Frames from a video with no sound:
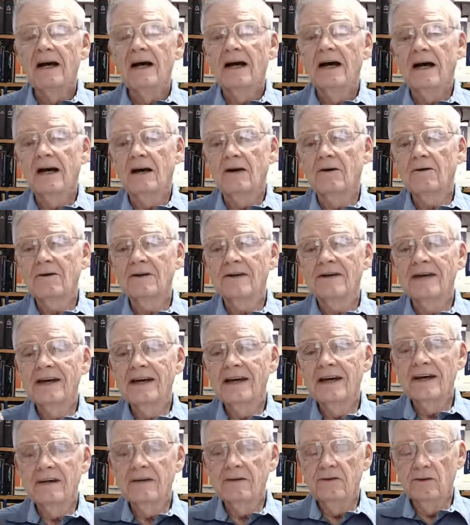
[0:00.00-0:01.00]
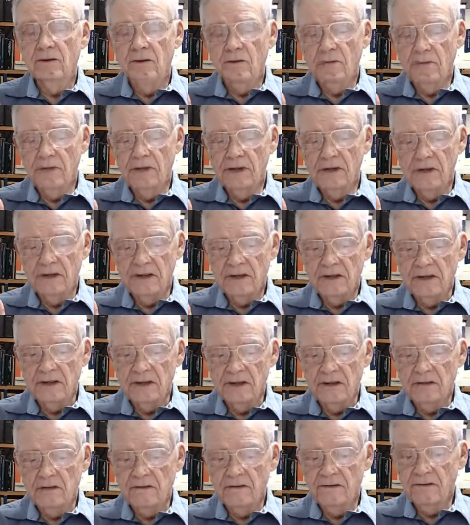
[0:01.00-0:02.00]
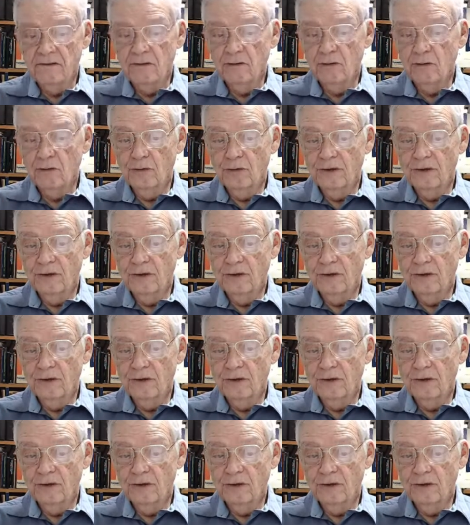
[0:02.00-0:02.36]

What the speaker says: How can you believe who